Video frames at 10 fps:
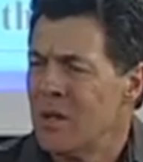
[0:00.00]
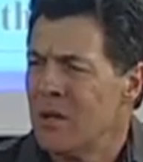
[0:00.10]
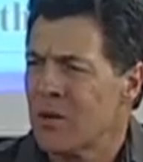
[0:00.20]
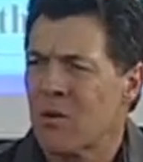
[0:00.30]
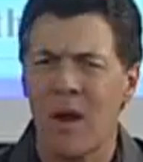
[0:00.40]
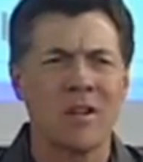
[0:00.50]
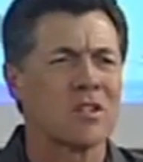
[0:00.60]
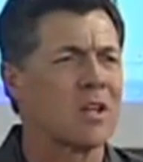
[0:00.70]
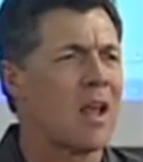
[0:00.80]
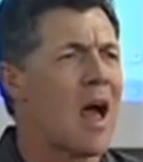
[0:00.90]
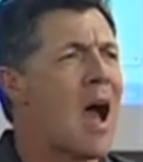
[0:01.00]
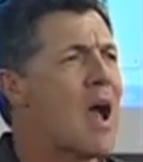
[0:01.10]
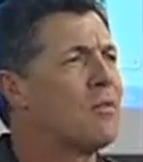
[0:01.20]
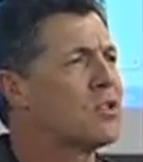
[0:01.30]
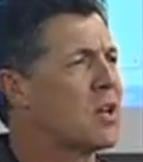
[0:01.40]
The greatest
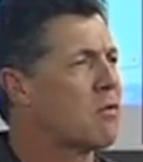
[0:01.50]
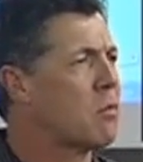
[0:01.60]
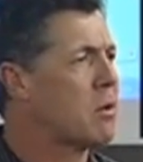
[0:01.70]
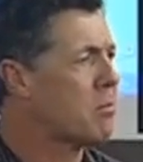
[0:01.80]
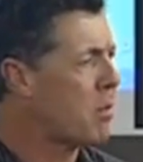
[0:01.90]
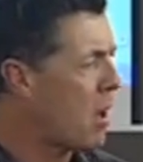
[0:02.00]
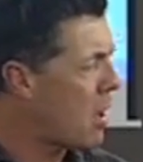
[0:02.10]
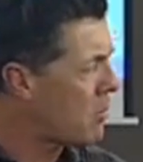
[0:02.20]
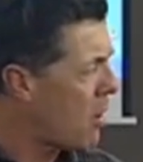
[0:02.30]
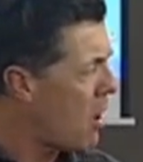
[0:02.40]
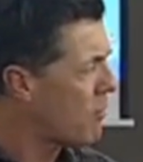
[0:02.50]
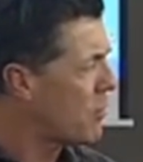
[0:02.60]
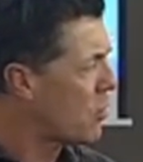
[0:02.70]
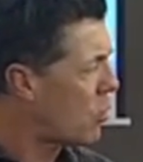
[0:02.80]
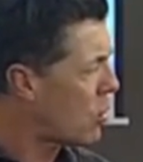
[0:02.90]
lie that's ever been palmed off
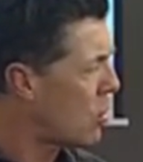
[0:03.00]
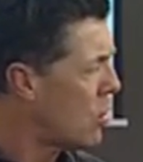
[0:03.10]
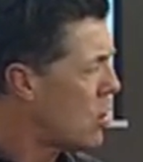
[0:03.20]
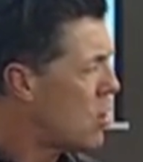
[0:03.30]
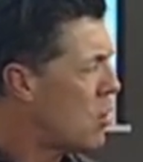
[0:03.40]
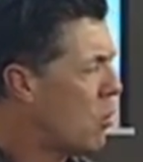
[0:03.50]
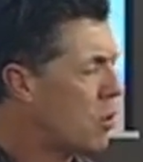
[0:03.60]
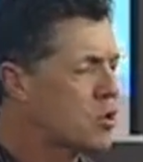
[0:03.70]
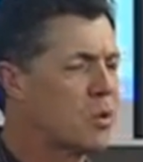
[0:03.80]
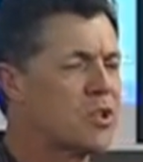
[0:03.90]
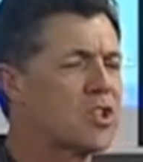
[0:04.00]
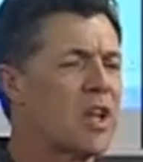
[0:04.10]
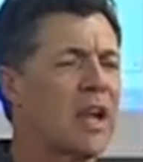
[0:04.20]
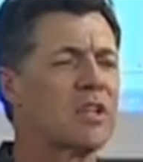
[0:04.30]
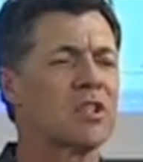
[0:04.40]
in the world was when
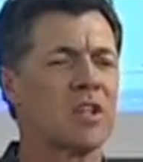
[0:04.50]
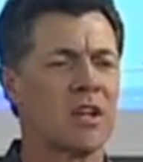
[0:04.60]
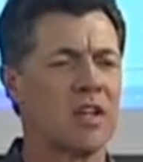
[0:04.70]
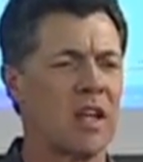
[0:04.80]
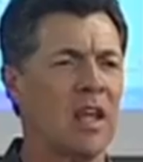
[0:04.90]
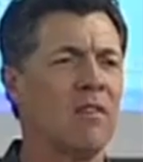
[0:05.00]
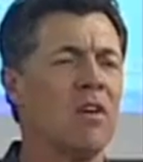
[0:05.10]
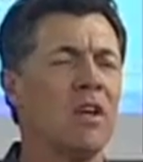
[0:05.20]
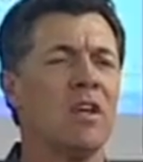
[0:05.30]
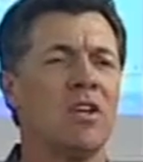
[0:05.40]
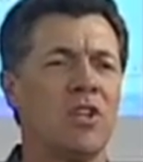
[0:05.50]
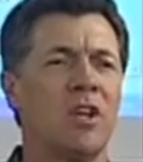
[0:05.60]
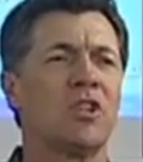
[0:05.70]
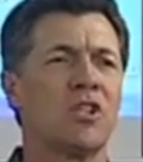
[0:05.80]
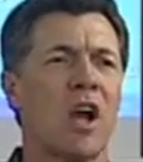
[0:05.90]
Satan said to Eve,
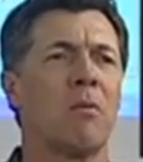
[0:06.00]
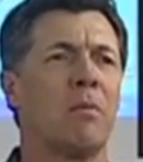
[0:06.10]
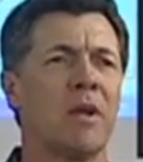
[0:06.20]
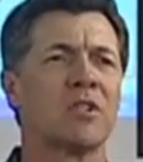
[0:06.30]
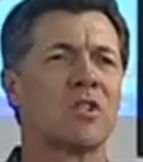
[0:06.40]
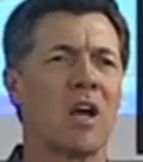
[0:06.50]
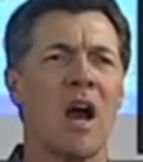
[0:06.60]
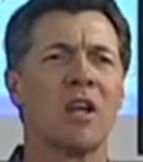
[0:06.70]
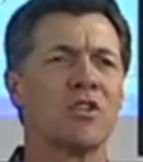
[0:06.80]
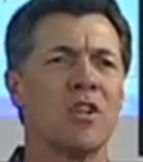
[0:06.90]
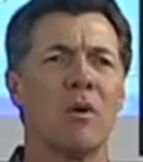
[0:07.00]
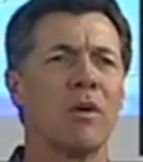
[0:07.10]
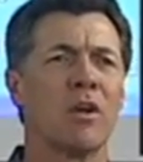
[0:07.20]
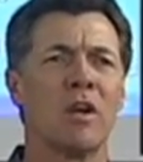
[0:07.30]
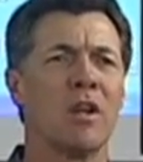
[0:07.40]
Ye shall be as gods,
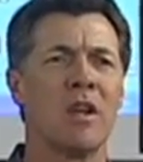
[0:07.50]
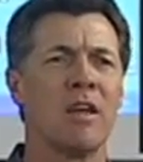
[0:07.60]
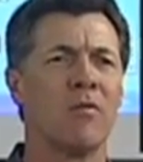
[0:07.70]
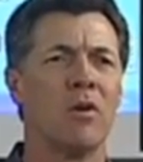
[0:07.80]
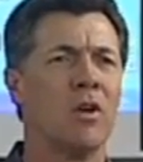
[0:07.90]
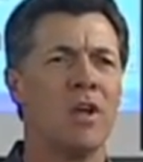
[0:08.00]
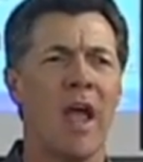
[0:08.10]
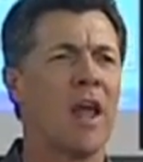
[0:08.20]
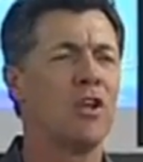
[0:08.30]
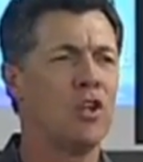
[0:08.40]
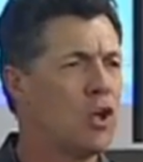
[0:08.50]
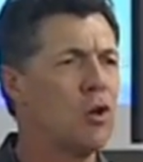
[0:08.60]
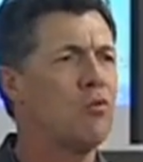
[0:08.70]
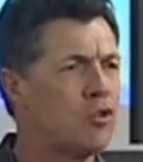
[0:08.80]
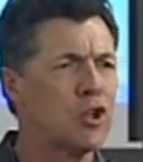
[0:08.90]
knowing good and evil. And
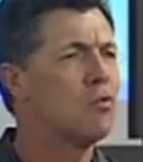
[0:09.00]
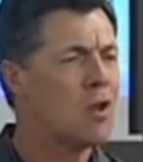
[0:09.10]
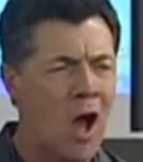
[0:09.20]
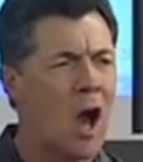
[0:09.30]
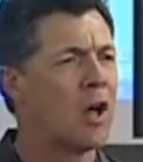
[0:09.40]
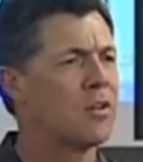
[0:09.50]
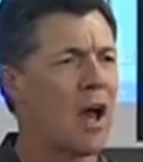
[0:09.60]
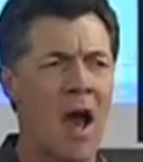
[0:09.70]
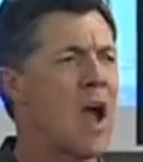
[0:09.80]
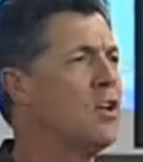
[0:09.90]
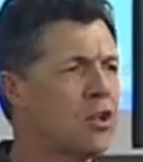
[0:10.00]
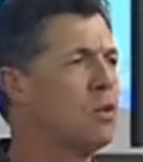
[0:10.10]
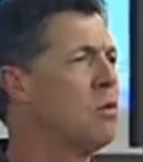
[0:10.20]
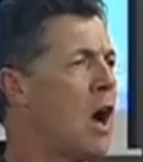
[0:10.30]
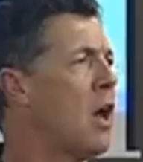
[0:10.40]
you do not. I
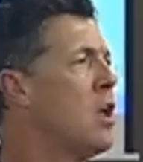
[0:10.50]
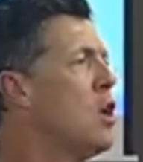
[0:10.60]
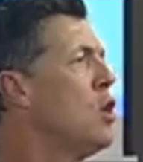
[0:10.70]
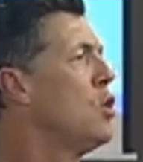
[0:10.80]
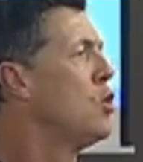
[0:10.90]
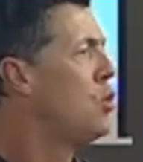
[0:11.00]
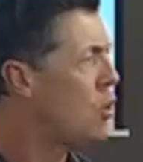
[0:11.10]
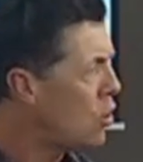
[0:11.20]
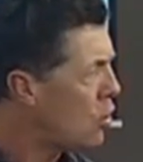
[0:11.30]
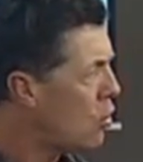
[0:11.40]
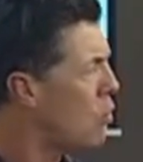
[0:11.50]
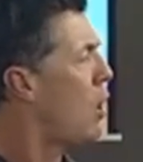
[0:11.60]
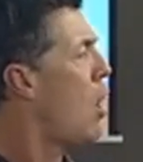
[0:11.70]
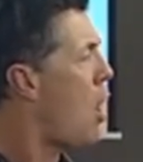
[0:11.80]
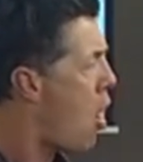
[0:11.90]
do not.
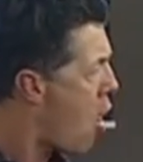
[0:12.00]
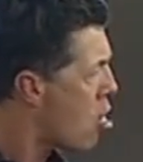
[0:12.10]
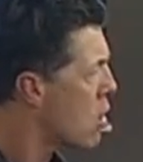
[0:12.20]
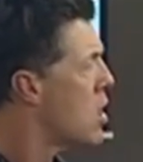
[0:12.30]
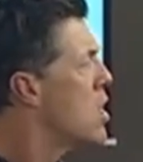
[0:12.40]
You are